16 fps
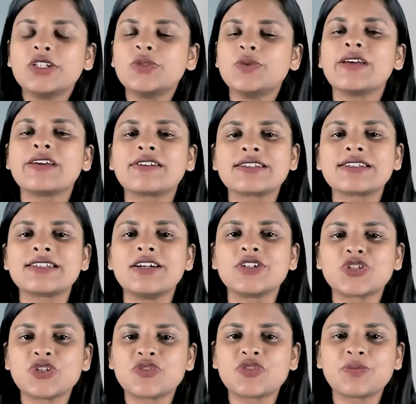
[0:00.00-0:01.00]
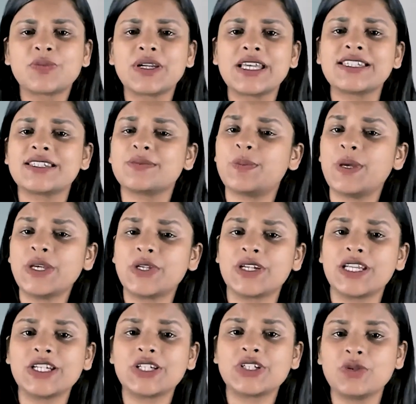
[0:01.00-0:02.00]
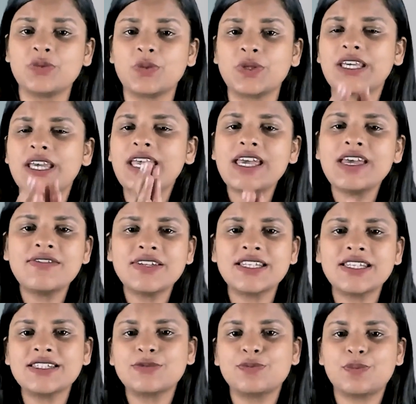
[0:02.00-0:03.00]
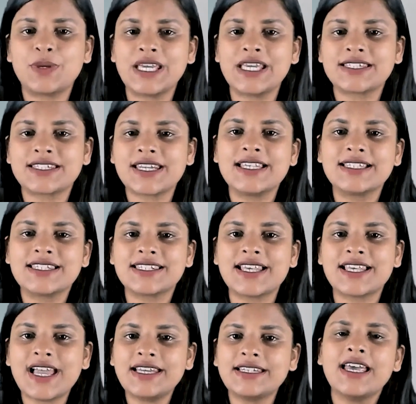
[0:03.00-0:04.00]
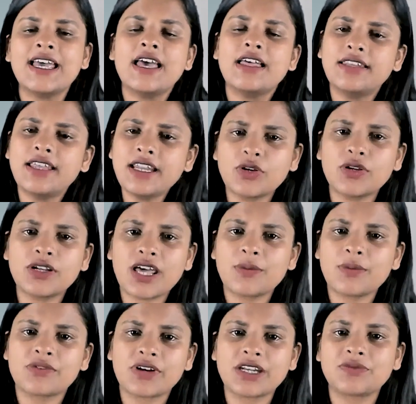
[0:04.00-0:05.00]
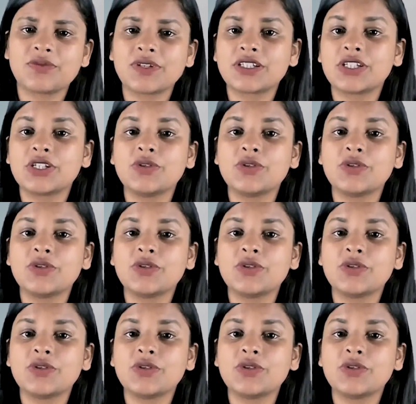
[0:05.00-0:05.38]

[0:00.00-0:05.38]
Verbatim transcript: UX researchers replace speculation with evidence based insight, then collaborate with